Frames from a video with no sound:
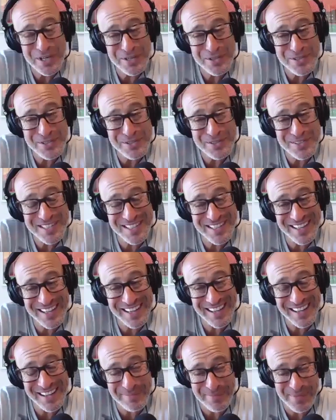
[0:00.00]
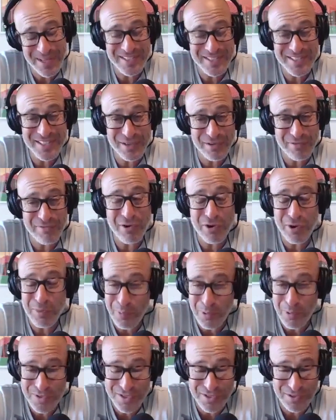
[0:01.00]
what do you do today i'm asking you a
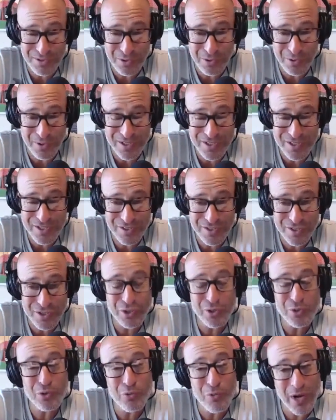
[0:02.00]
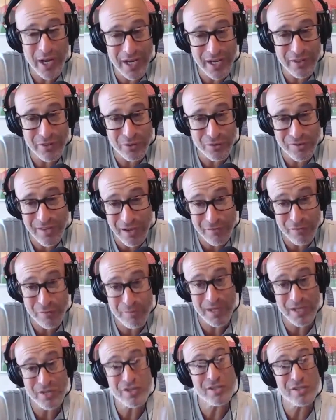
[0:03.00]
very personal question so you were writing those
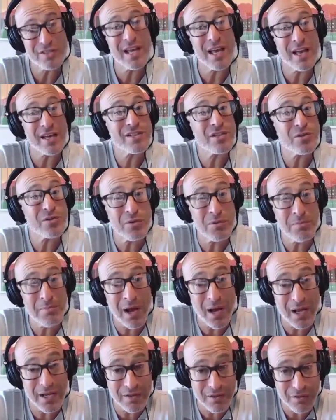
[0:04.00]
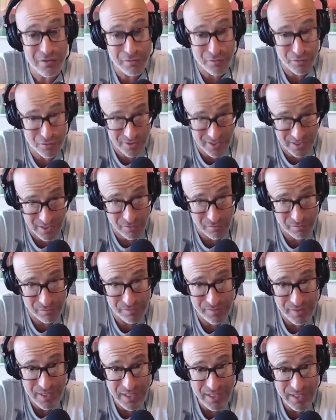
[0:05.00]
affirmations as a reminder for yourself
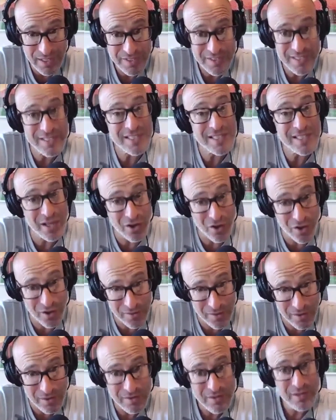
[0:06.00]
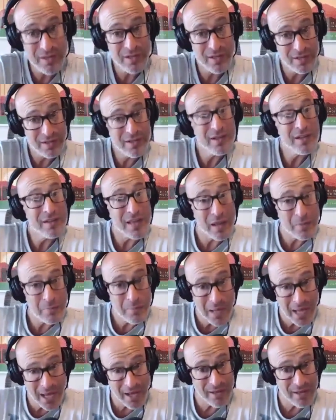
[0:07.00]
to stay on the
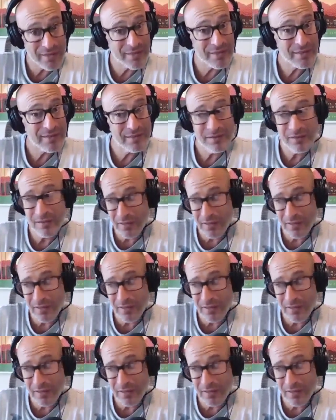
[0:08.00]
that path,